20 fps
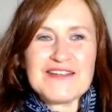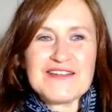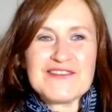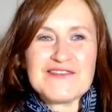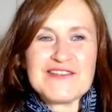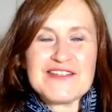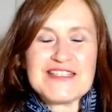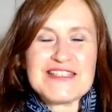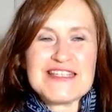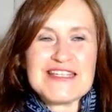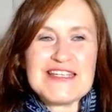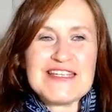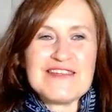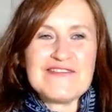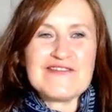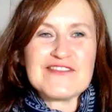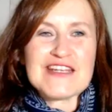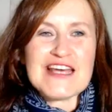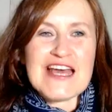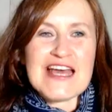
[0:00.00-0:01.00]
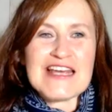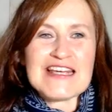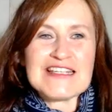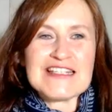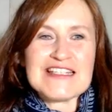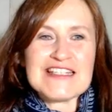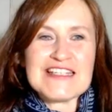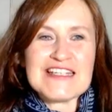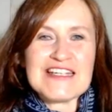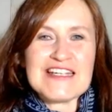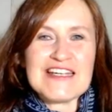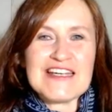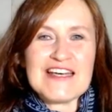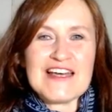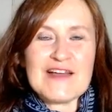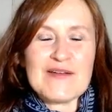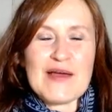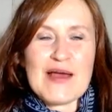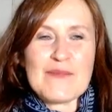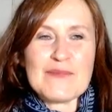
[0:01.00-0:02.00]
received, and
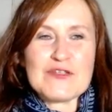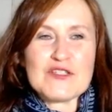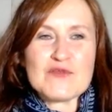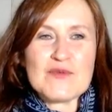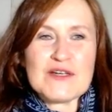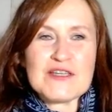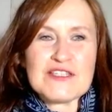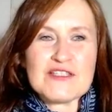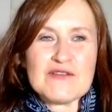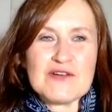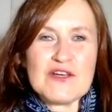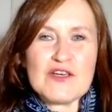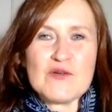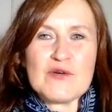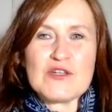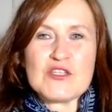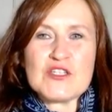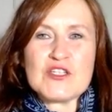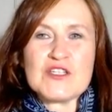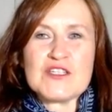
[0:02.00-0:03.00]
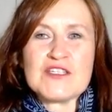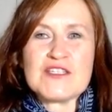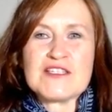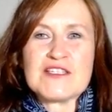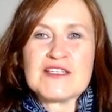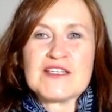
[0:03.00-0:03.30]
I'm happy to answer any questions.